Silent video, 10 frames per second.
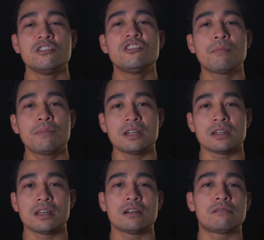jump in,
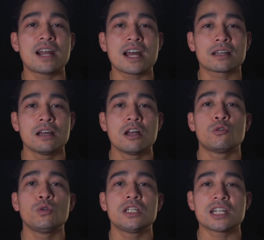interact,
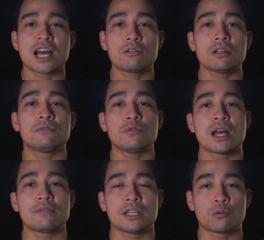reach out if you
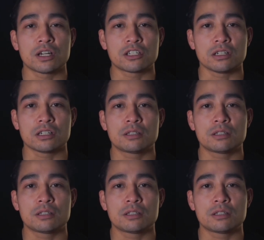have a question.